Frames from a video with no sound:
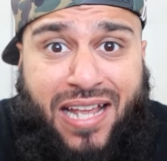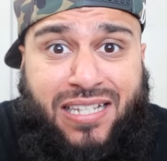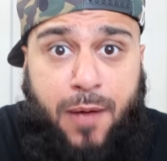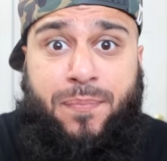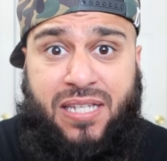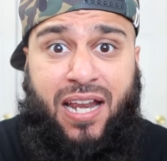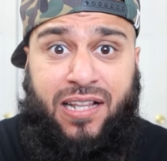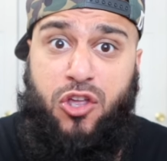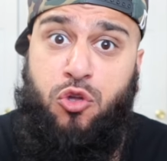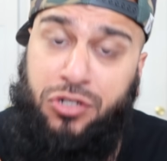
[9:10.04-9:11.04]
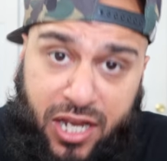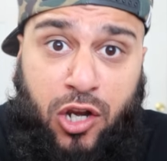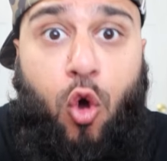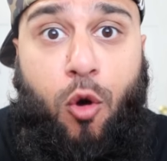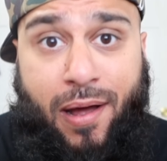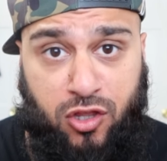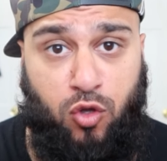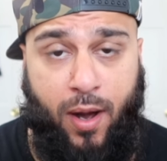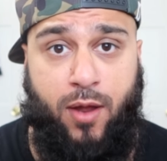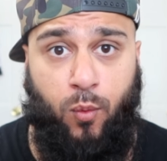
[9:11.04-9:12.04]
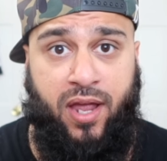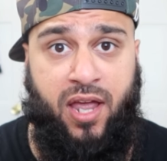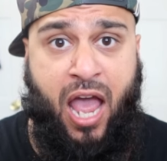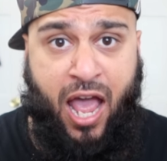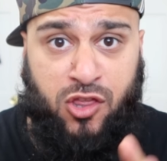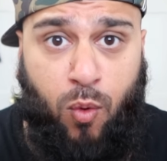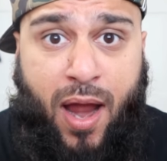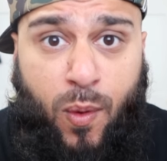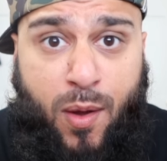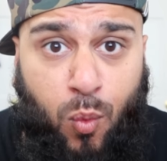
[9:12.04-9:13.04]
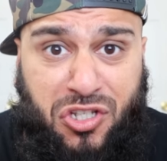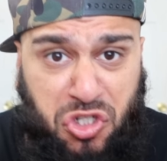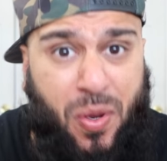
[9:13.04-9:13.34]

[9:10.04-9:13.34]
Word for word: It is upsetting that you didn't go about it the right way. And the right way was